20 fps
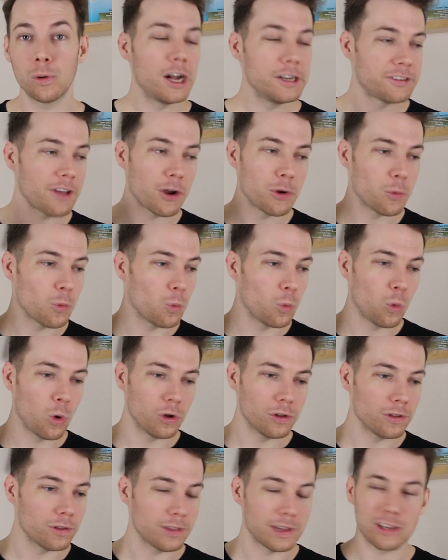I don't
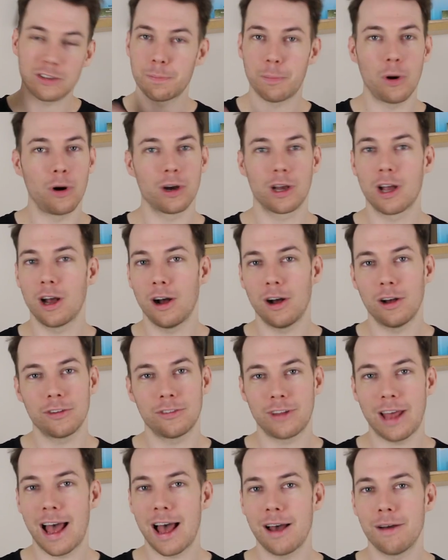want this podcast
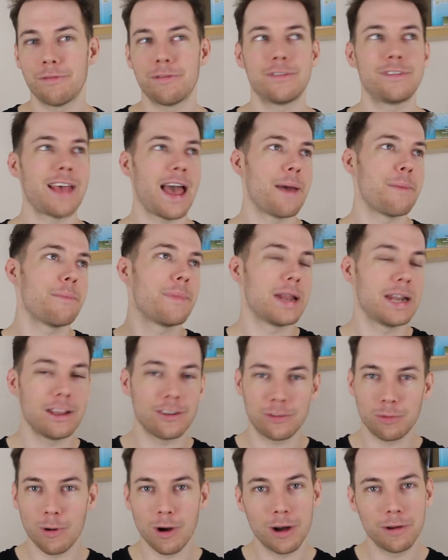to have 10
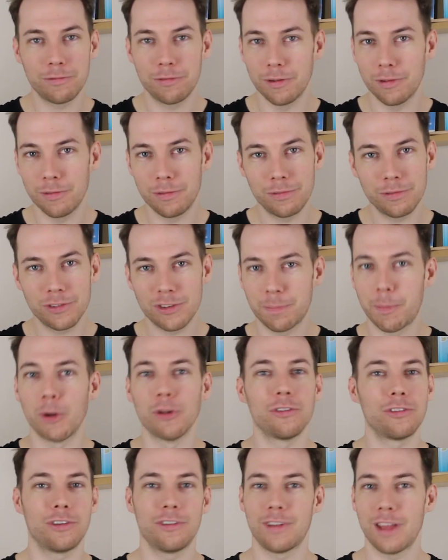minutes worth of
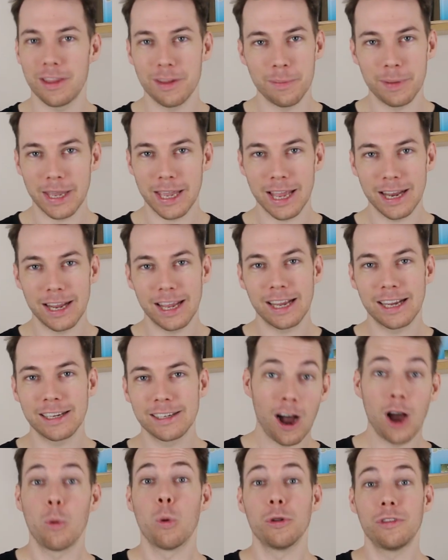sponsors at the beginning.
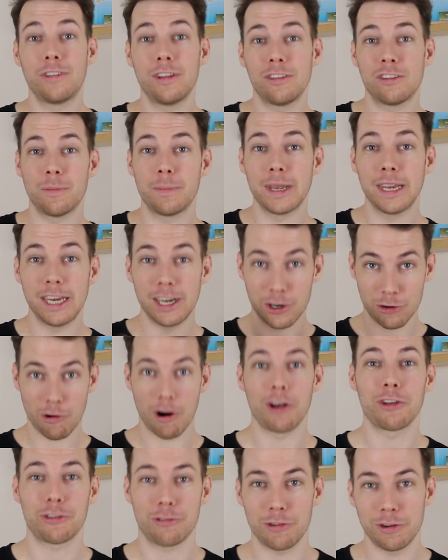I want it to be
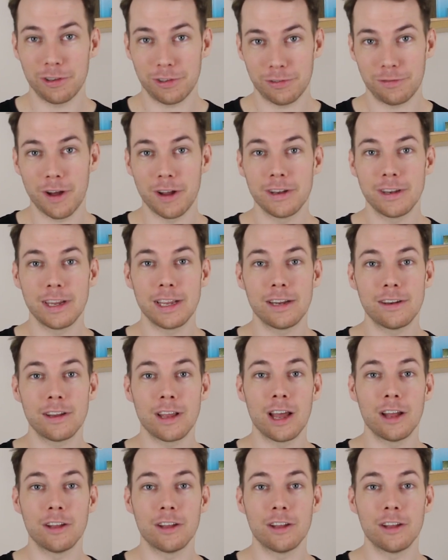grassroots funded,